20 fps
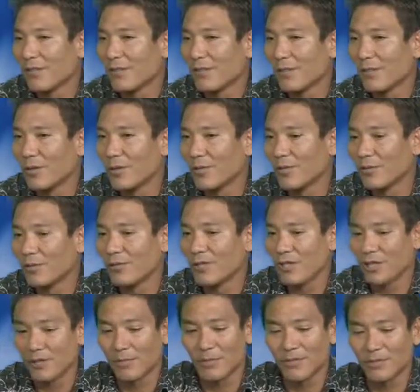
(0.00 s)
what we were
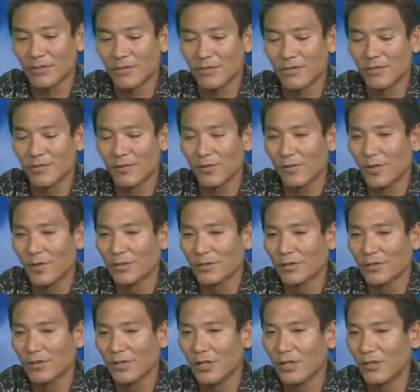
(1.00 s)
talking about just a few
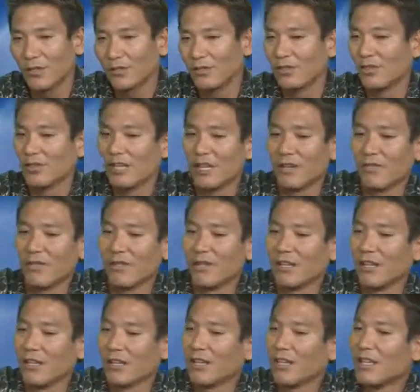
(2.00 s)
moments ago, is just
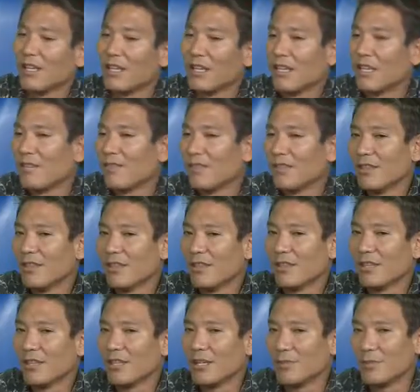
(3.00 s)
having even
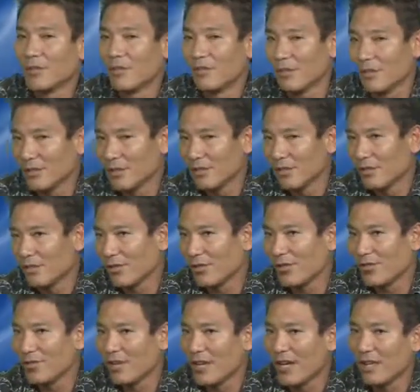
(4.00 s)
the companies in the
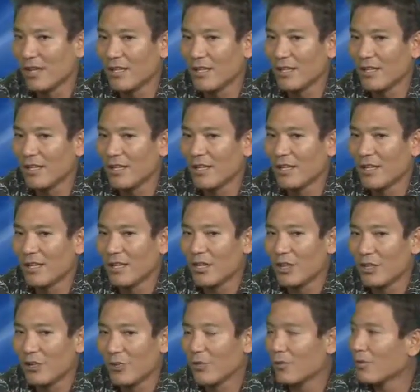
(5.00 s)
Silicon Valley
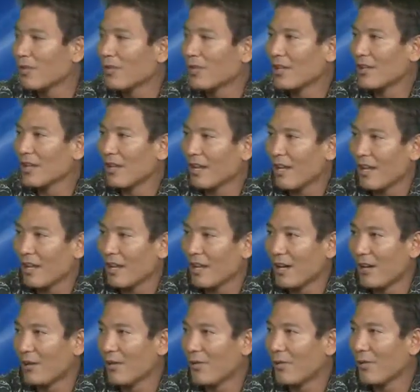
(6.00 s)
learning
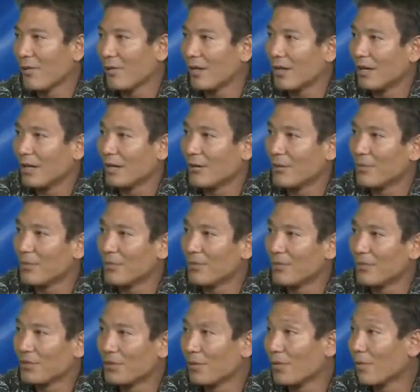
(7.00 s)
how
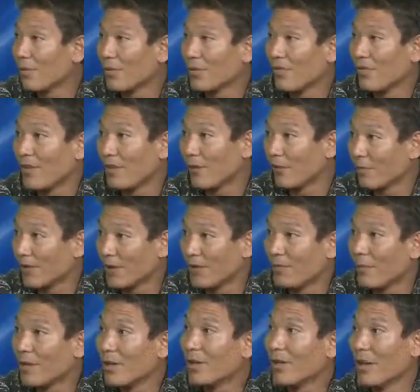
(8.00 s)
to work with the federal
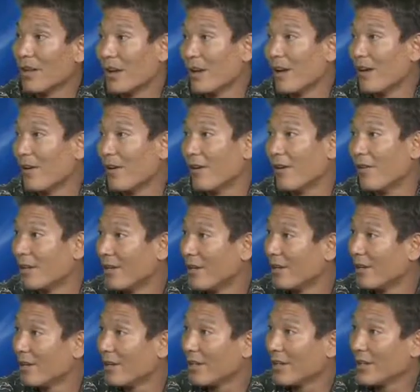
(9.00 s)
government, and how
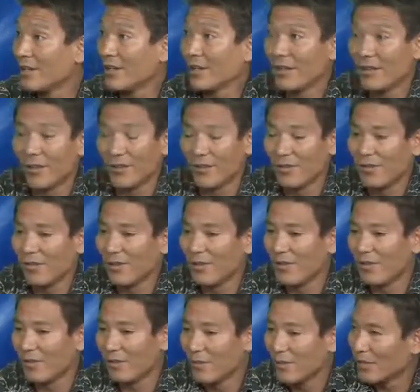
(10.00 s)

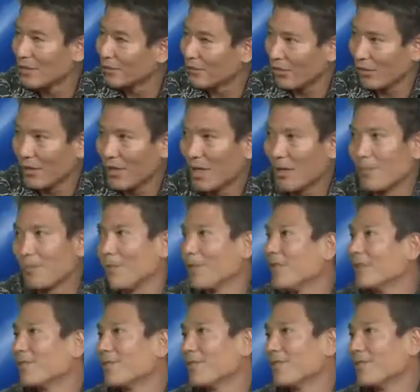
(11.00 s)
the military
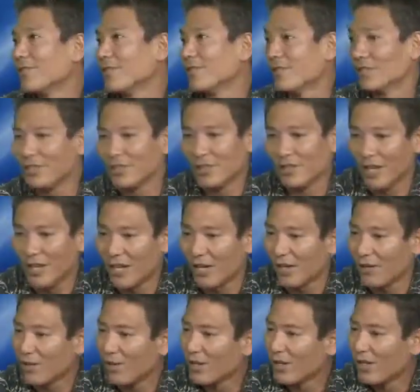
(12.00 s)
operates, for instance, and
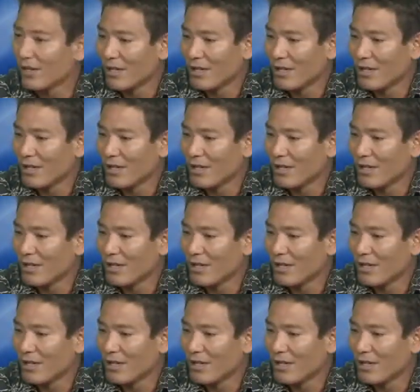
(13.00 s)
how